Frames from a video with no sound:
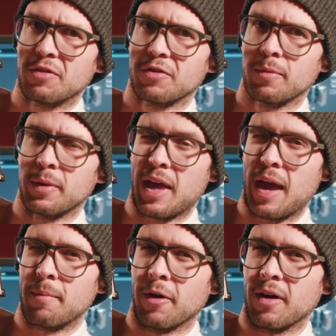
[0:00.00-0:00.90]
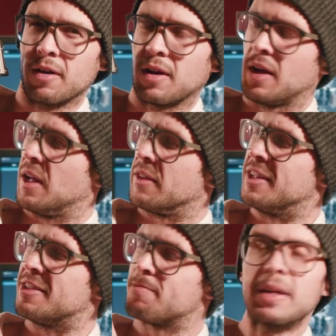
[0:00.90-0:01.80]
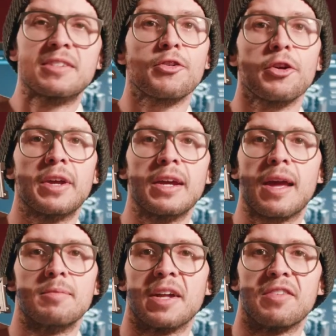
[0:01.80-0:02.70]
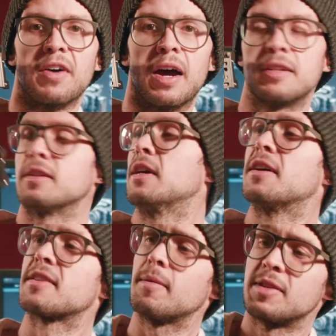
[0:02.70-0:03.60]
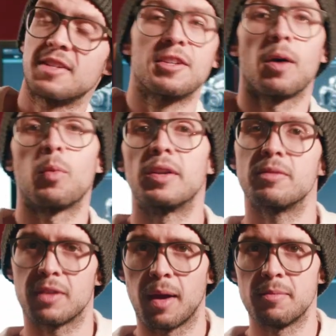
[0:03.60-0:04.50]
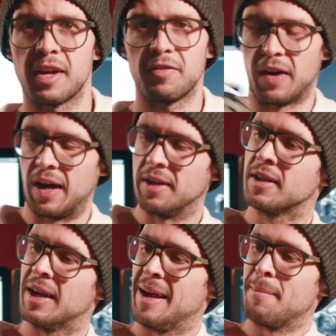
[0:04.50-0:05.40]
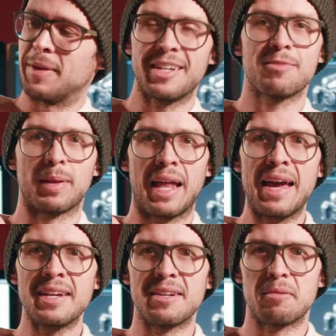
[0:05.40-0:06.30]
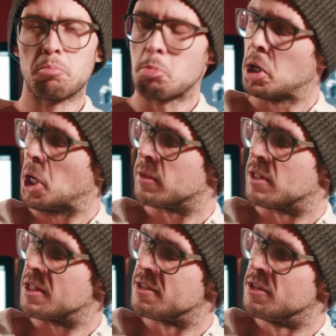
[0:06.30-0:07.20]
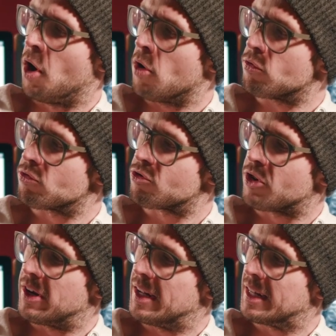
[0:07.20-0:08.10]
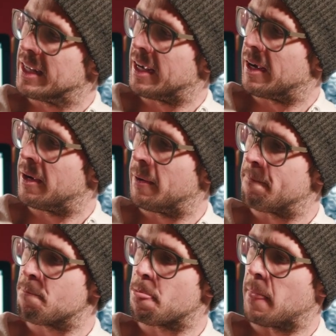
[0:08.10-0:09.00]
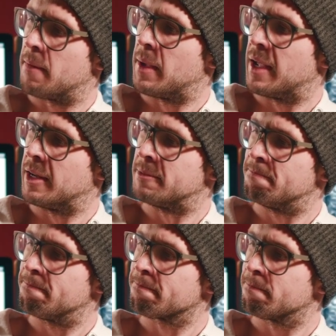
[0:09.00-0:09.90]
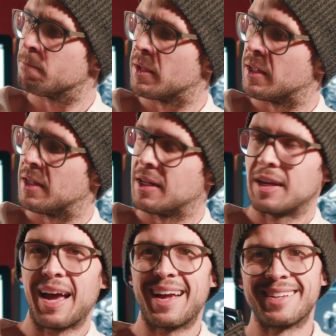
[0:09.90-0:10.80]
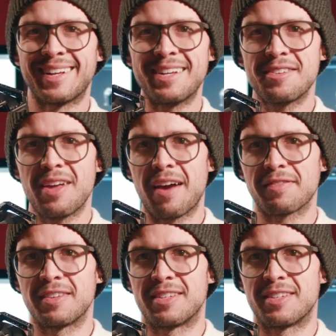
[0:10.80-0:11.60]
from the camera. This big screw here comes out fine, same as this top one, comes out fine. But this plate, there's not really, I mean, unless you have to